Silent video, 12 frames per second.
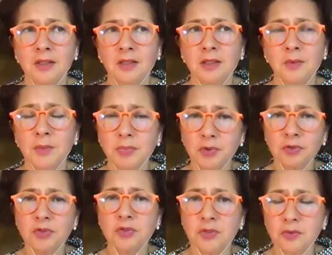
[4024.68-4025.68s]
What
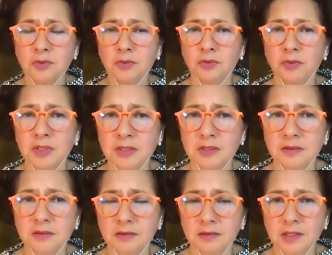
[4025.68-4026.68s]
pushed you through it?
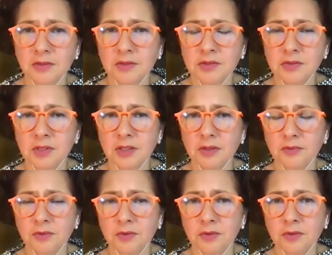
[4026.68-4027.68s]
How did you get
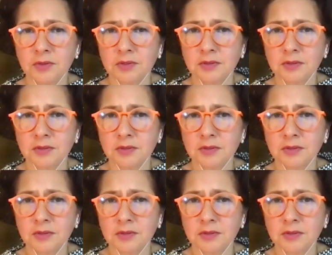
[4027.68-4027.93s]
through those?